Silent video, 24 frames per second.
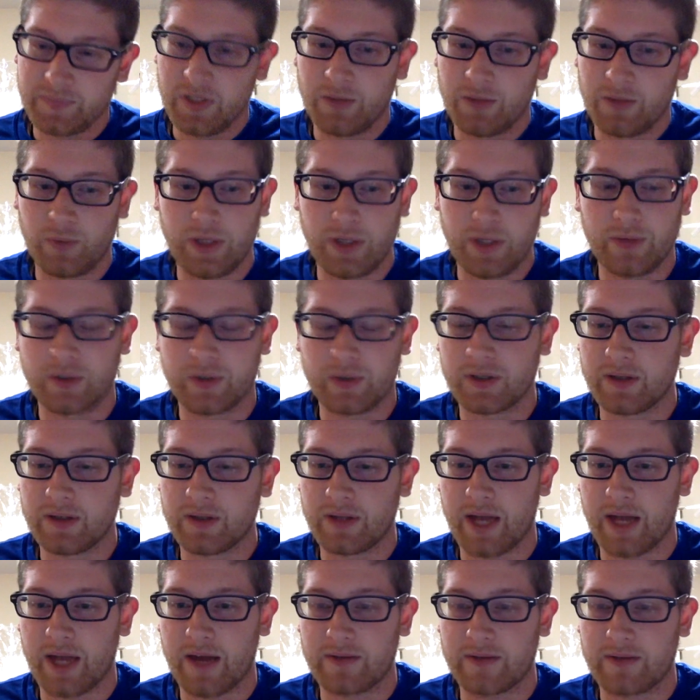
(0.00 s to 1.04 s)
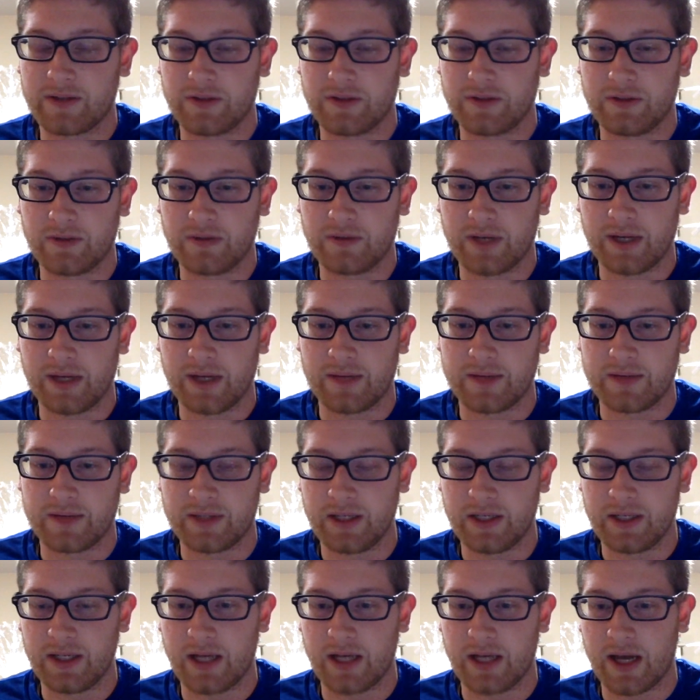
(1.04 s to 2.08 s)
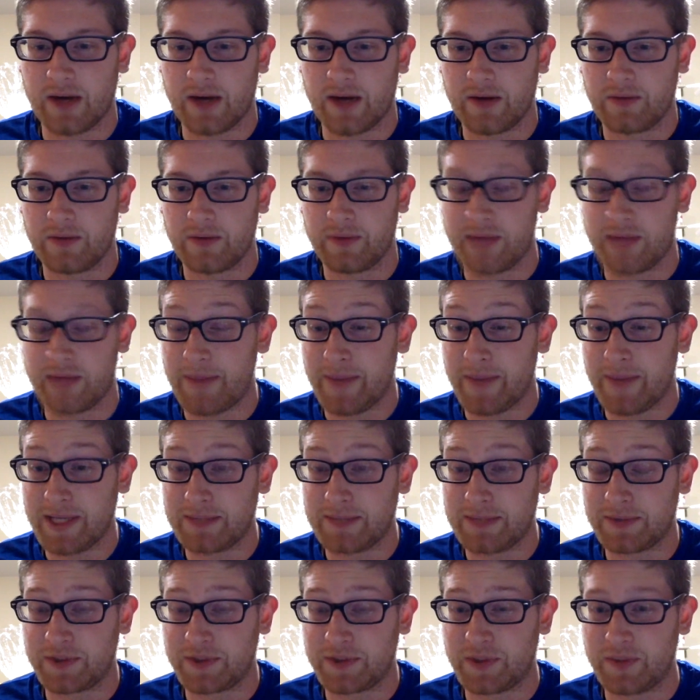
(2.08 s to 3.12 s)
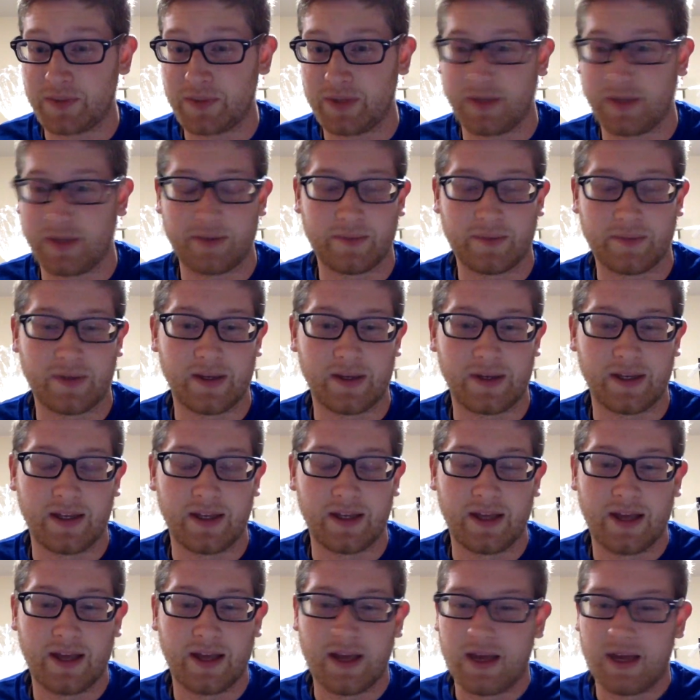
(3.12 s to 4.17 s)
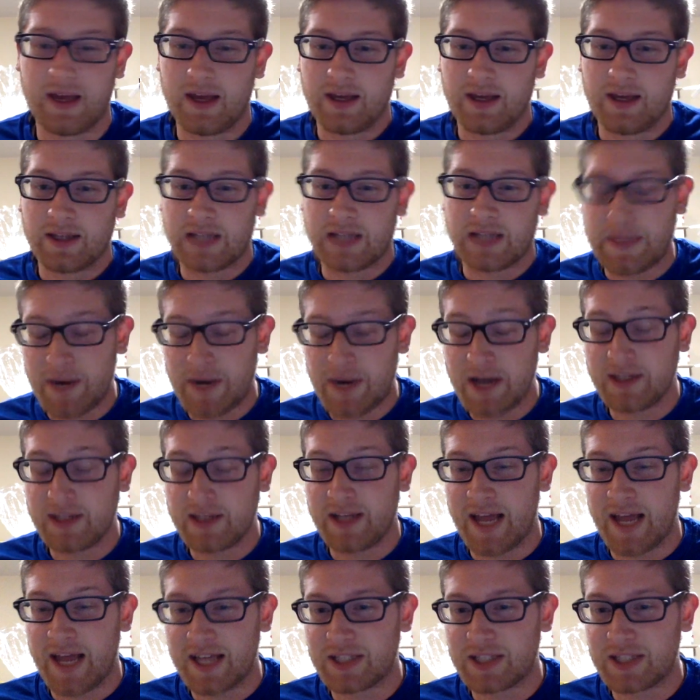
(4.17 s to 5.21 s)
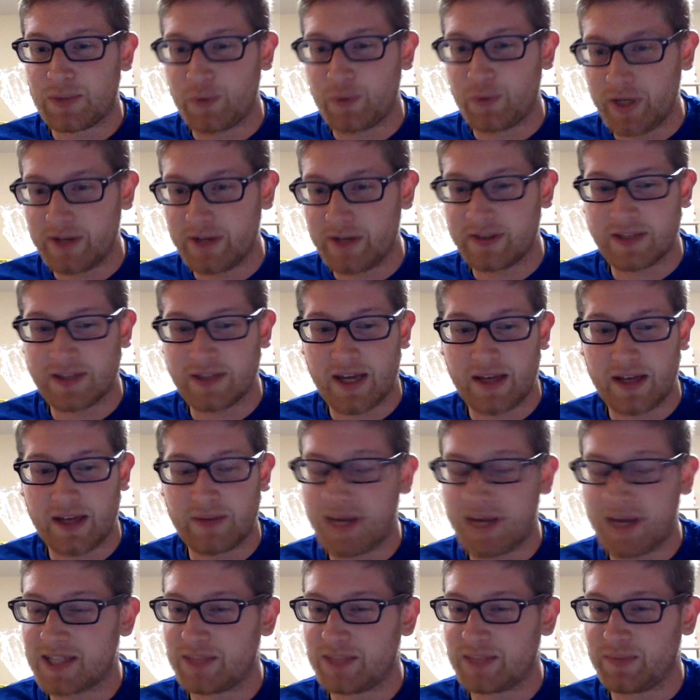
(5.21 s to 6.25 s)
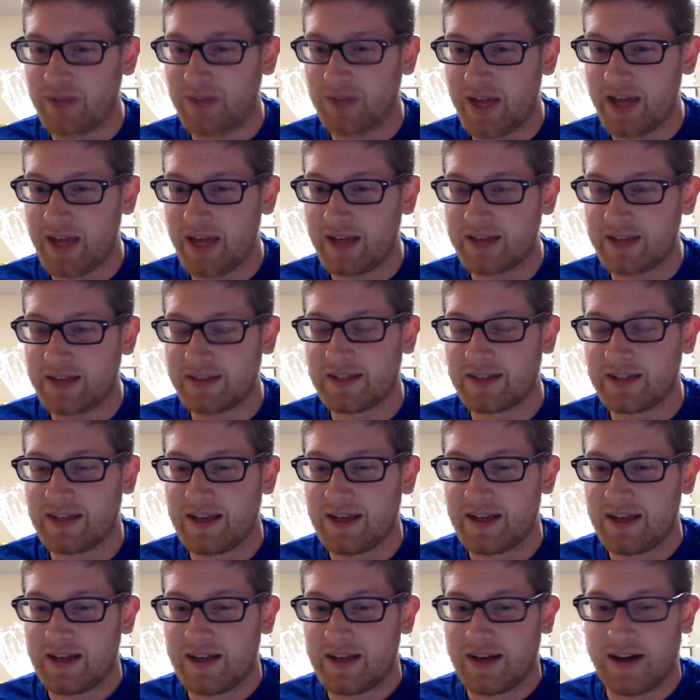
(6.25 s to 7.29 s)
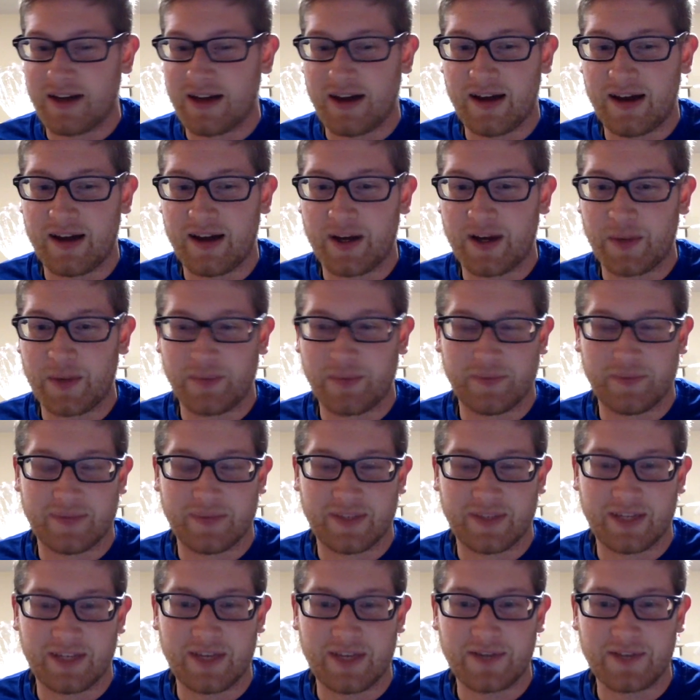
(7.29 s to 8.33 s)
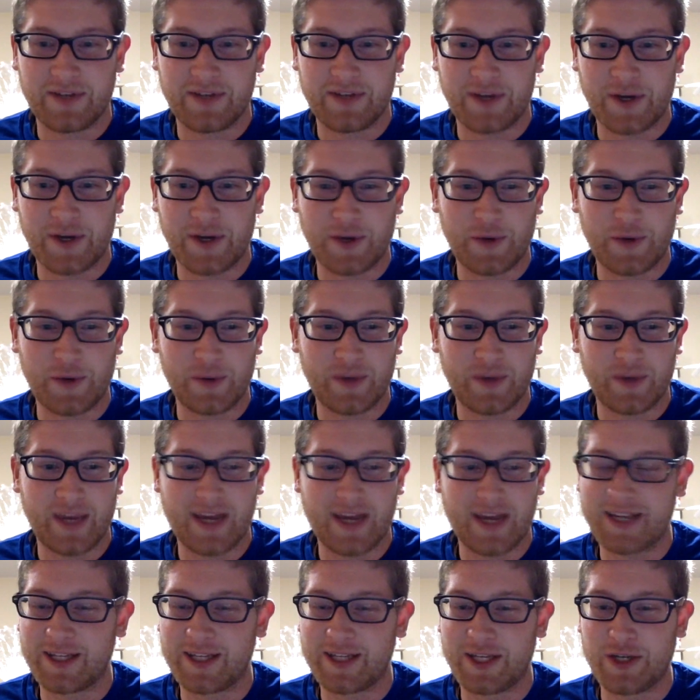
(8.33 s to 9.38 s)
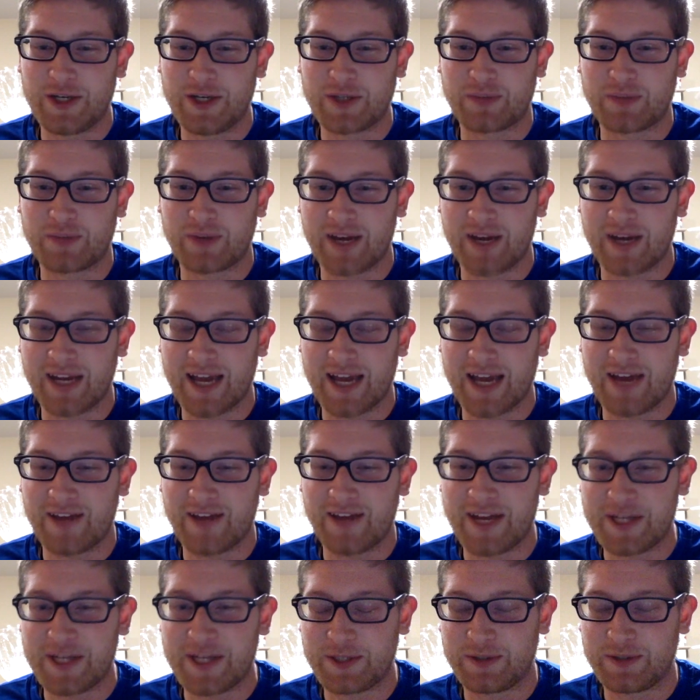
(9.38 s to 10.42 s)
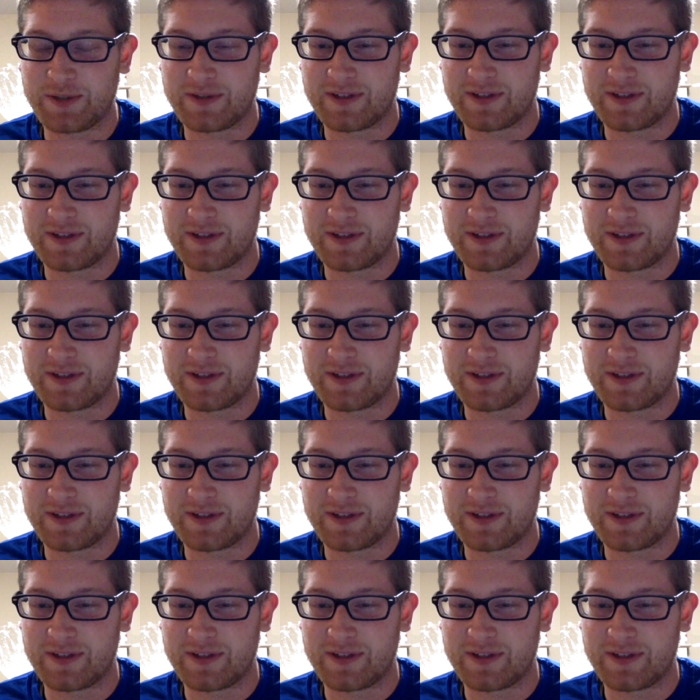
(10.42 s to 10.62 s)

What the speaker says: we will have to see how that matchup's going to be. But Shea Patterson has some wheels on him, got some legs. Even though he had this huge breakout last